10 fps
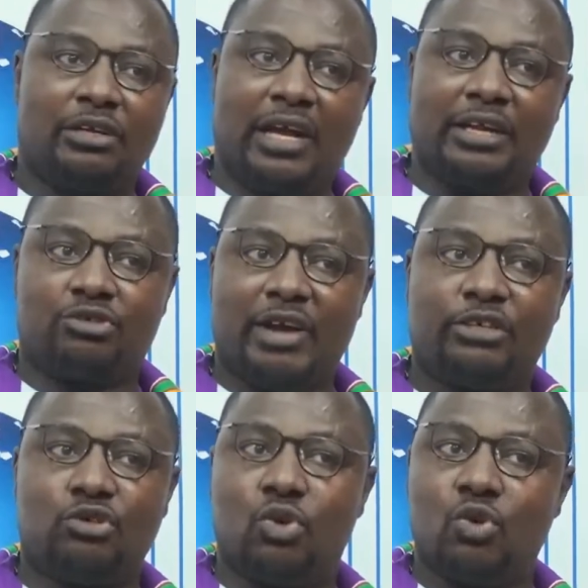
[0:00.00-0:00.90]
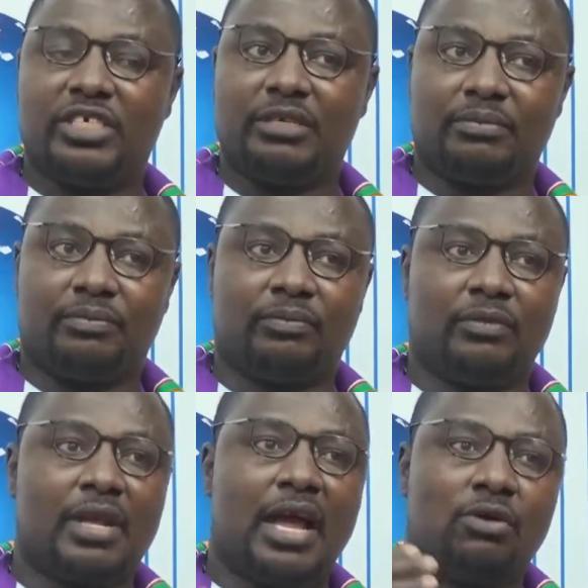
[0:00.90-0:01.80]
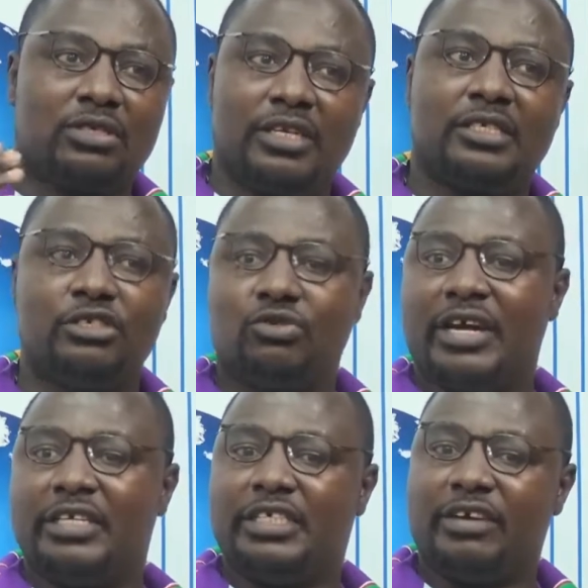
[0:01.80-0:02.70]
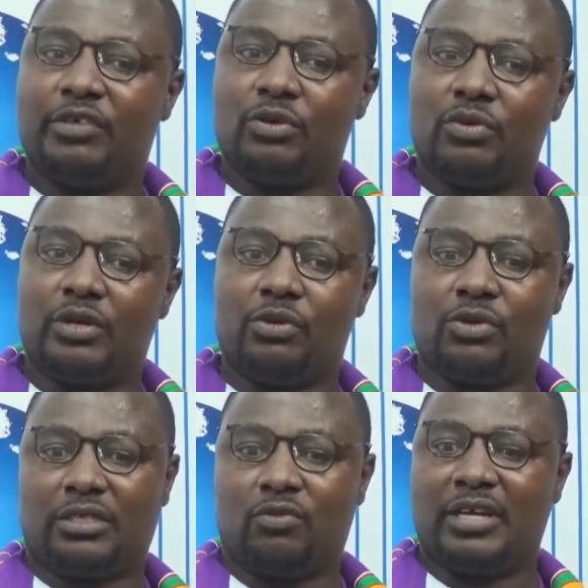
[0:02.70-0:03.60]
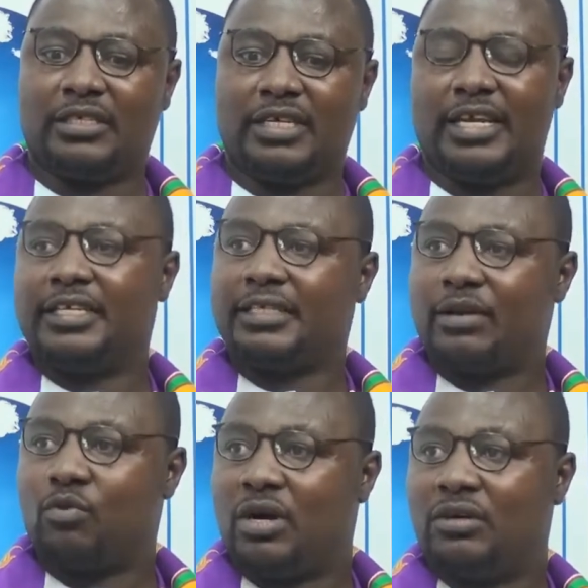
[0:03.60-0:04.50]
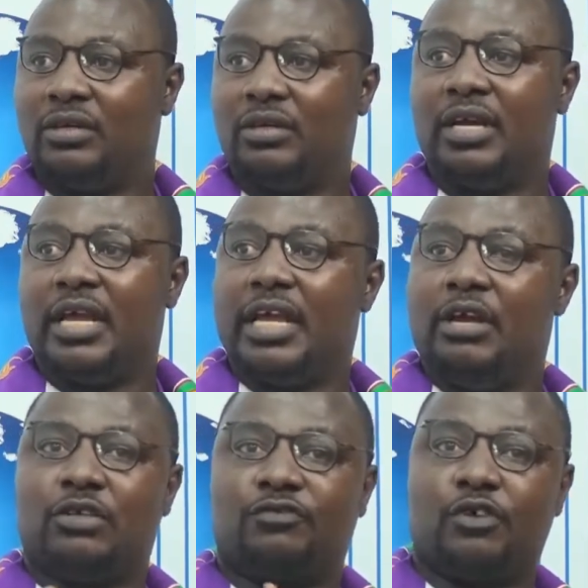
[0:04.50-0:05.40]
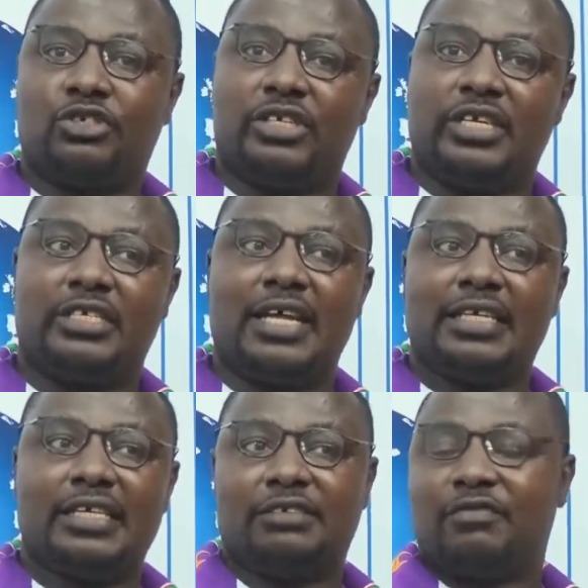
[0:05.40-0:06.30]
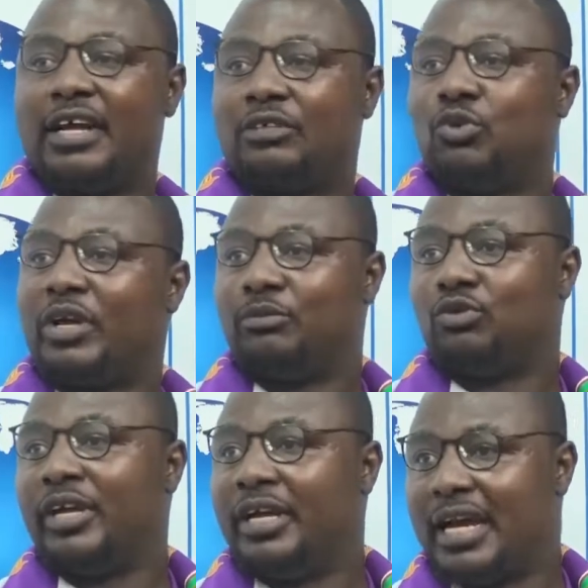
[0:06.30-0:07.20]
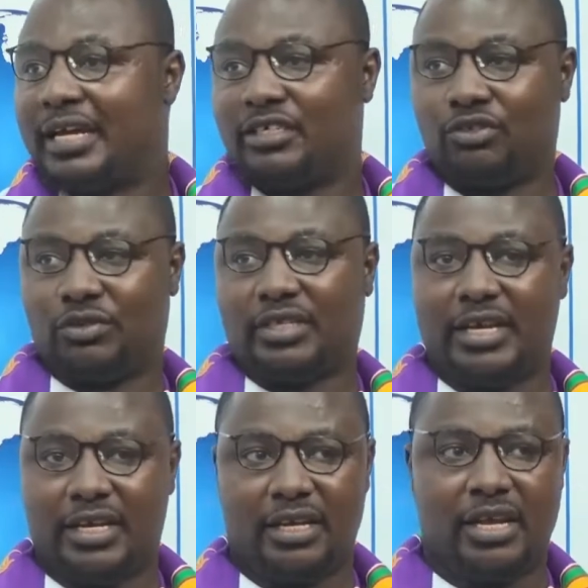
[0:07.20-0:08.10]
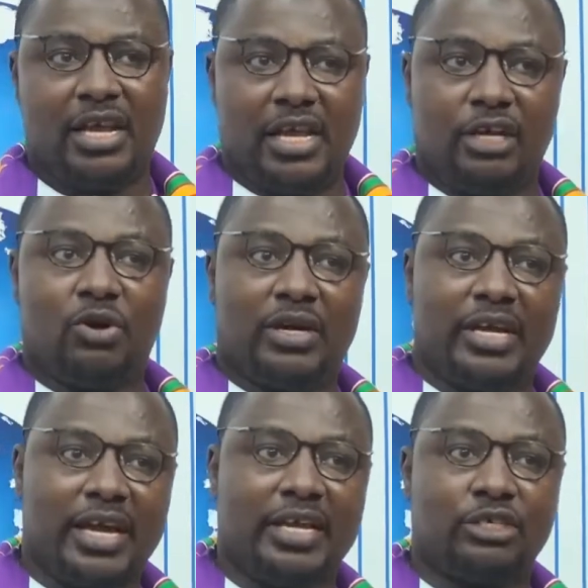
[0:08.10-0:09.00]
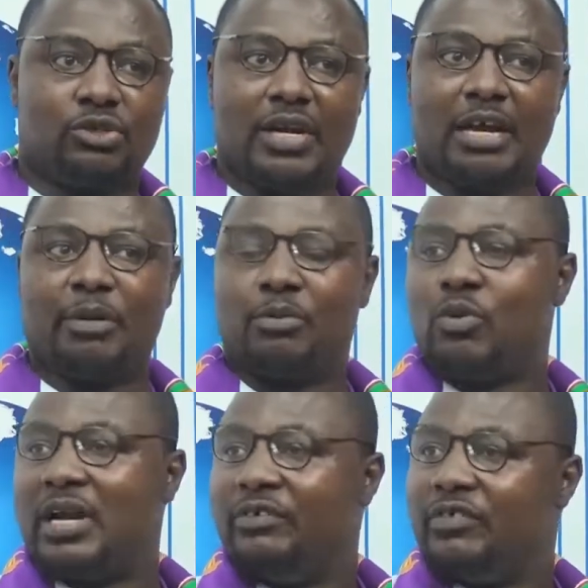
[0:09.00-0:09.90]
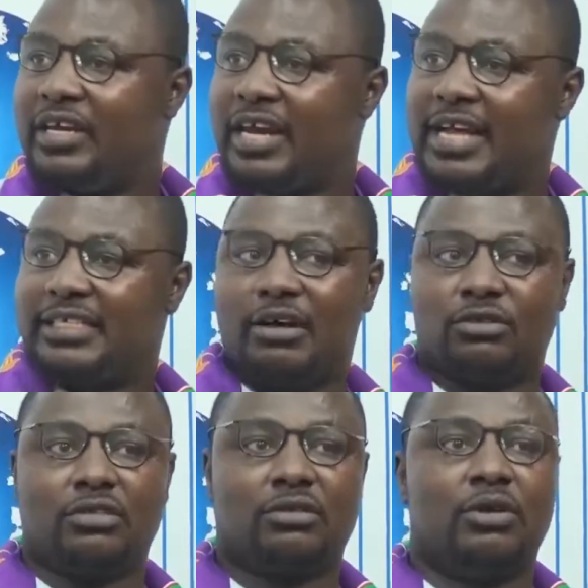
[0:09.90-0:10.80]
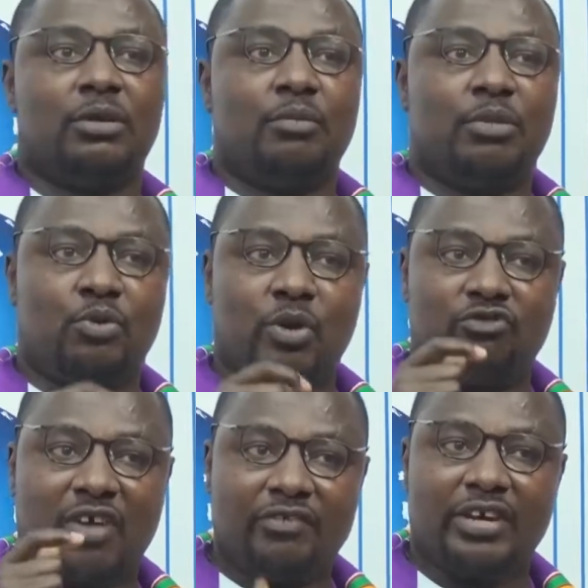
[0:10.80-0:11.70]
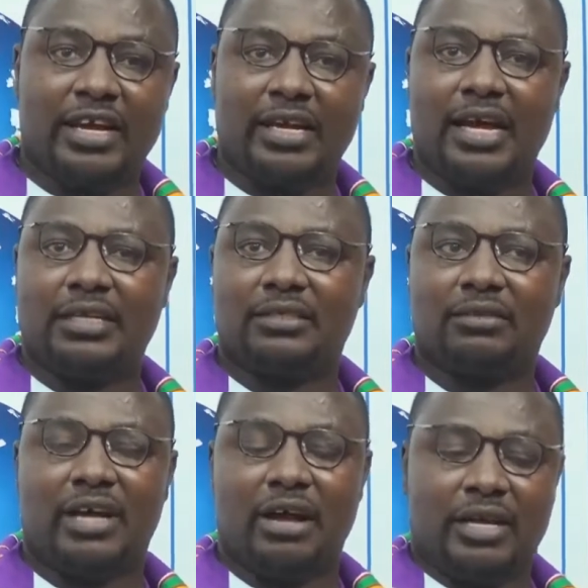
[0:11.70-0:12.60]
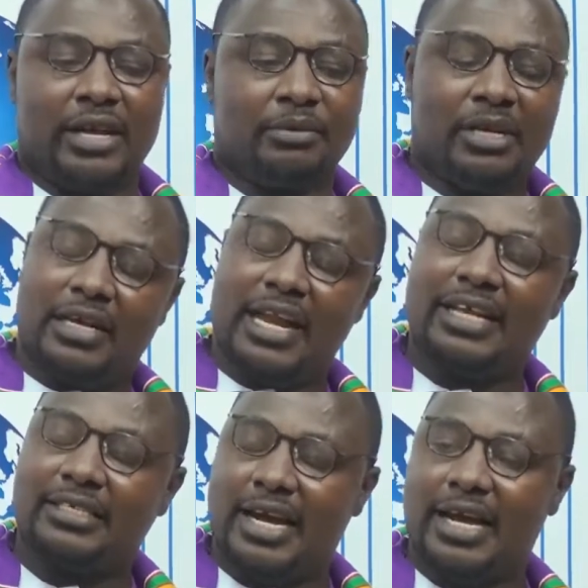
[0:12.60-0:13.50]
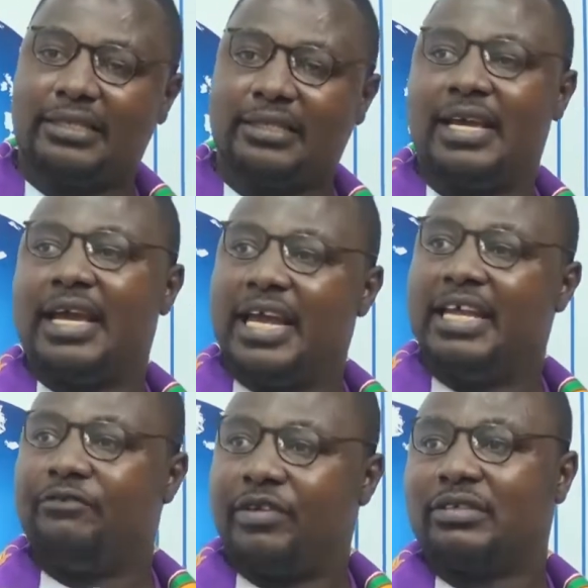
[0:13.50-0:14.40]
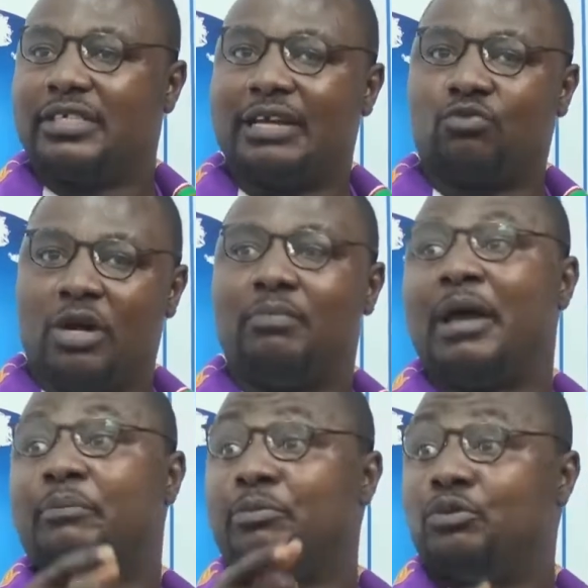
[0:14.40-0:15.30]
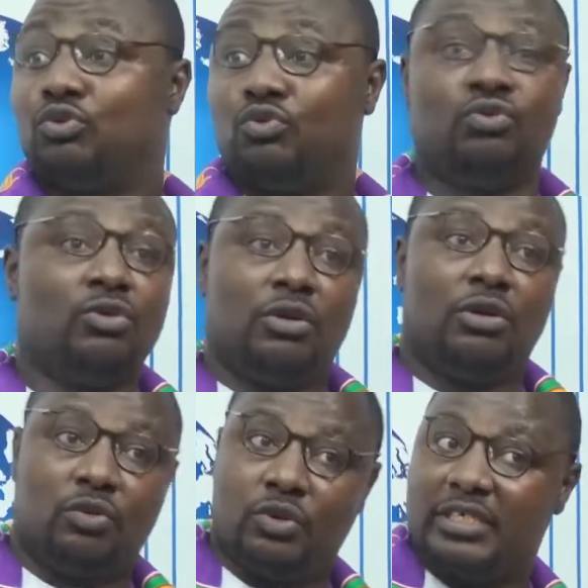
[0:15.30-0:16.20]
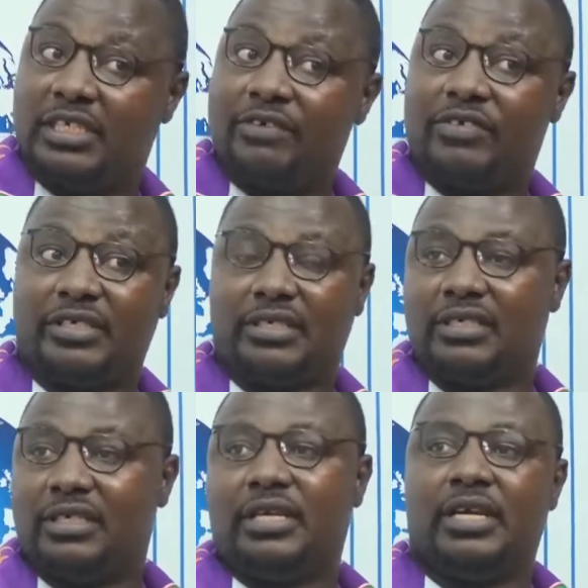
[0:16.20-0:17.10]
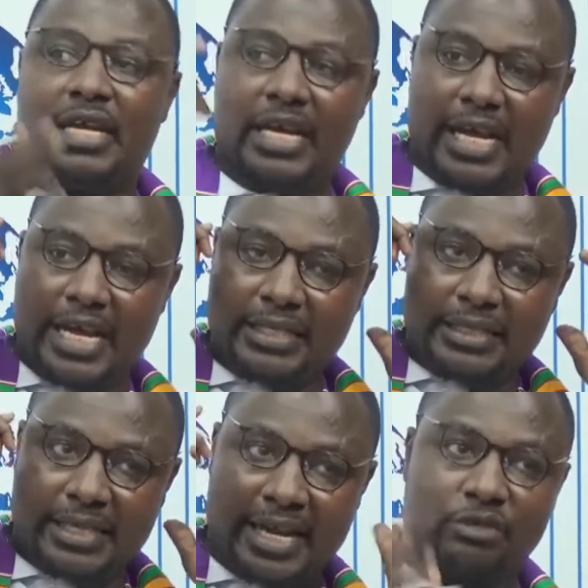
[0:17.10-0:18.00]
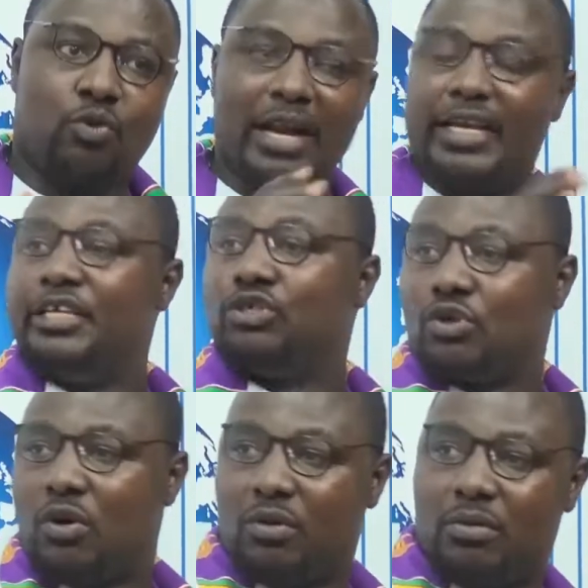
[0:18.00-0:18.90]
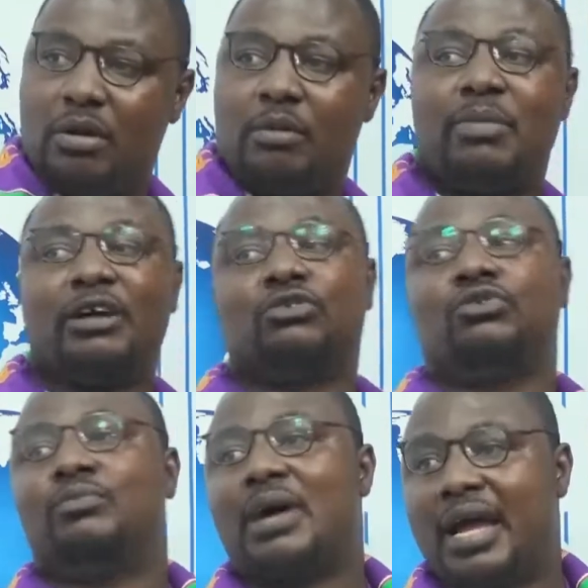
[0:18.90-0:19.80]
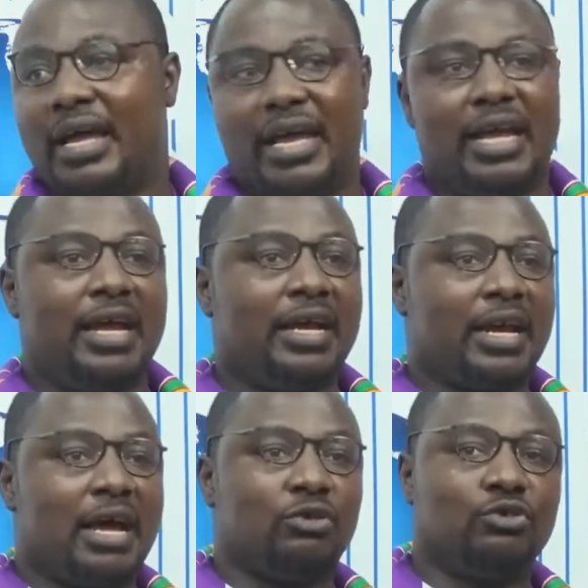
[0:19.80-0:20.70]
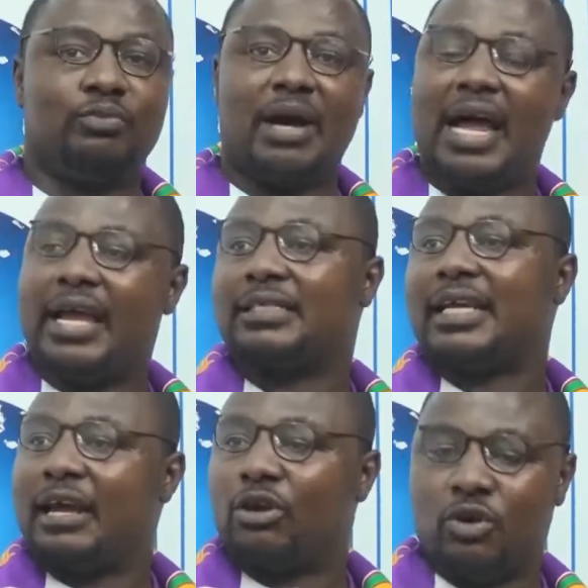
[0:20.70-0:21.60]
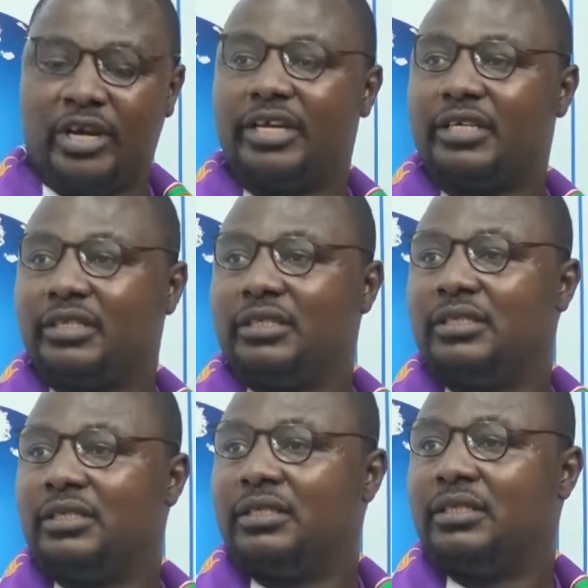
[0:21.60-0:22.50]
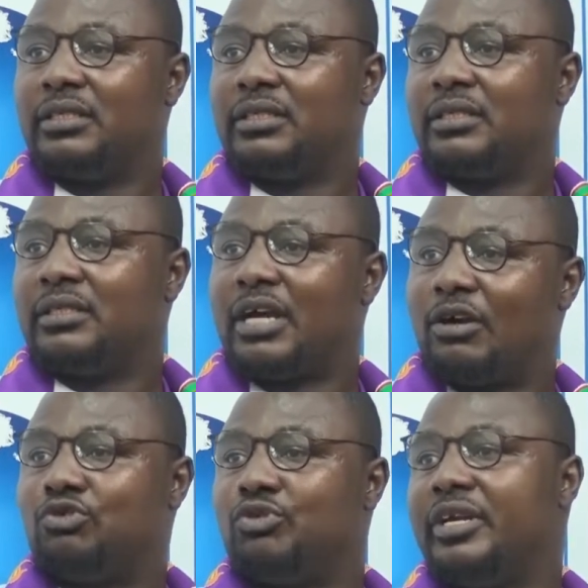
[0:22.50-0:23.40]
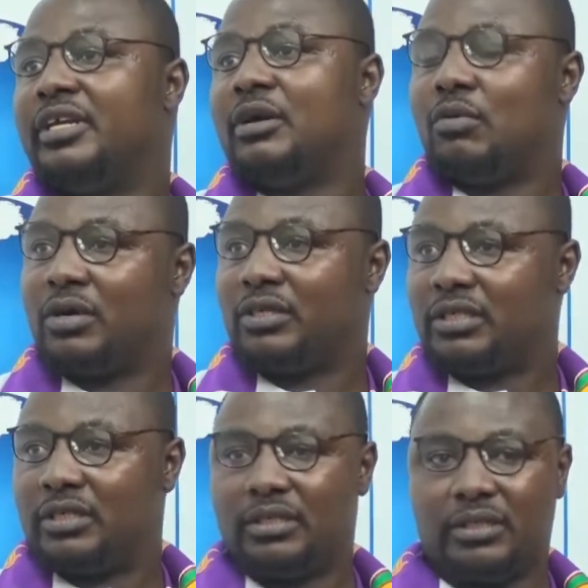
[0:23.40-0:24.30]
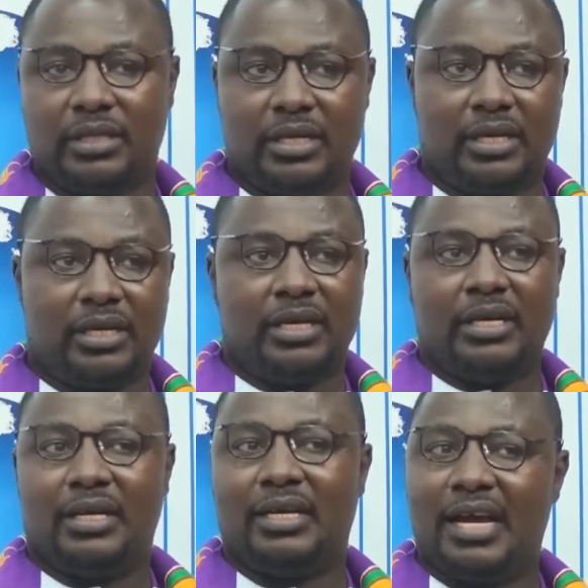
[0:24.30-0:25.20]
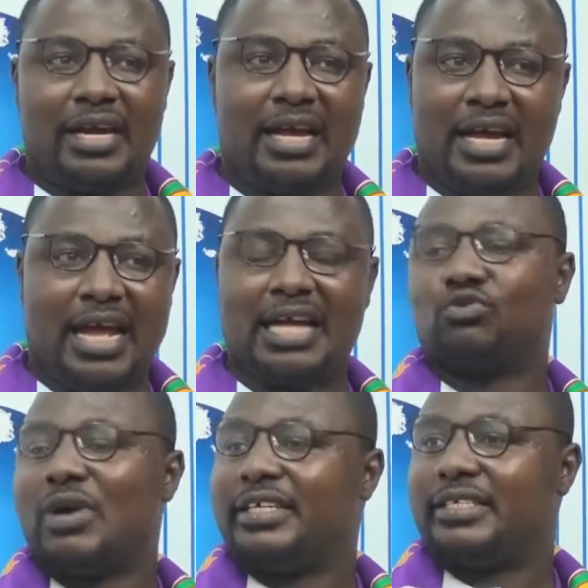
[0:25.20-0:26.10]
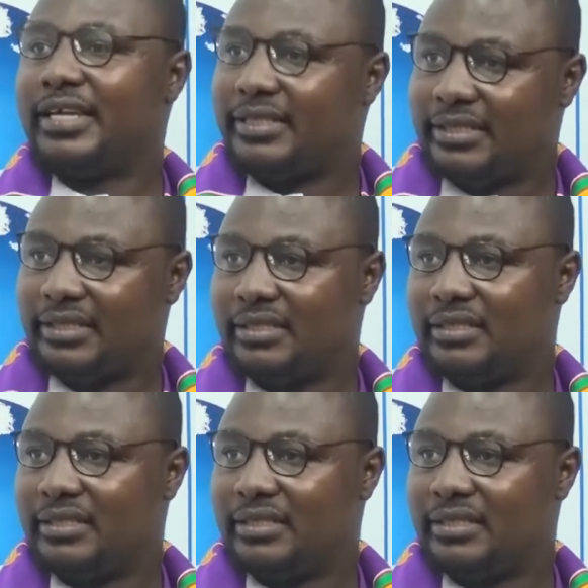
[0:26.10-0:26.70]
I try to quote him. I was listening to an interview he was in, and he said, well, he was fortunate that his father took him to England to study. He got there and he saw that people were living in nice houses, people were driving nice cars, and he felt that, well, my people too could deserve this. Mm-hmm. He sent what he saw back to Dubai, and now Dubai is an iconic country in the world. Ghana has what it takes